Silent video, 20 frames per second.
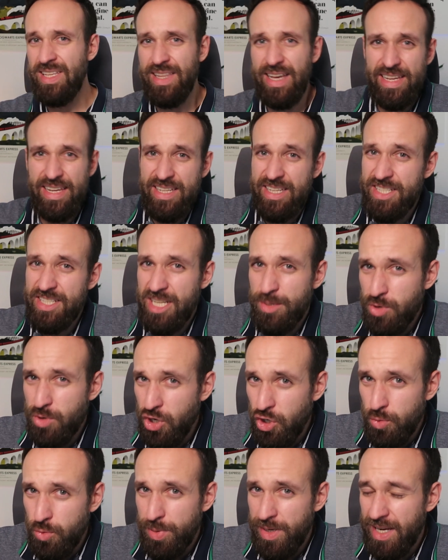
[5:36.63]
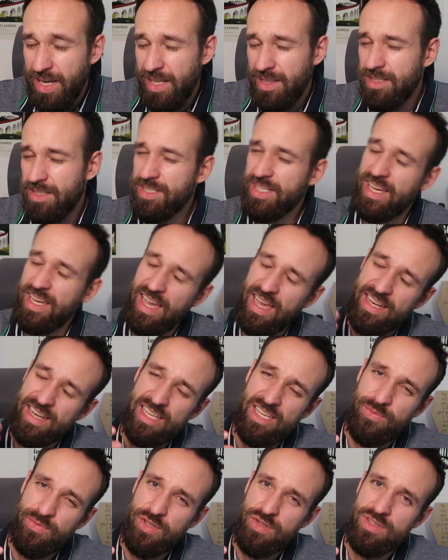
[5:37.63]
Like GitHub Copilot can
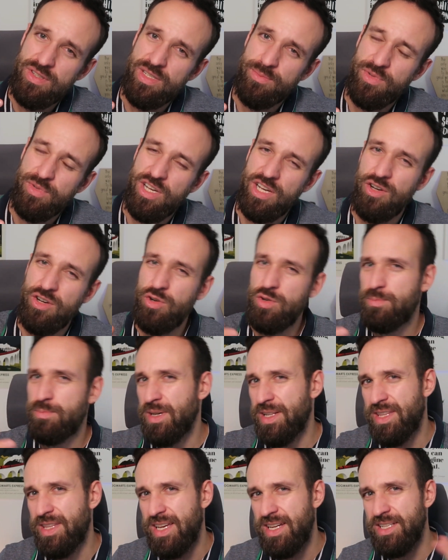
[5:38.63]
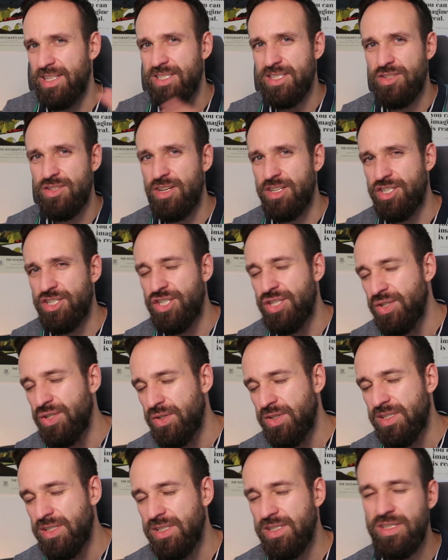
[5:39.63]
give you some code, but then it's not too
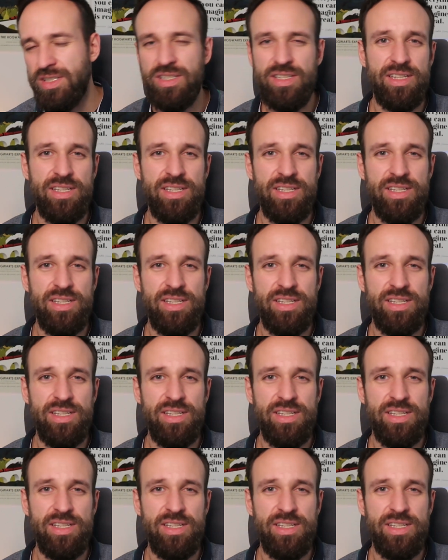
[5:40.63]
good.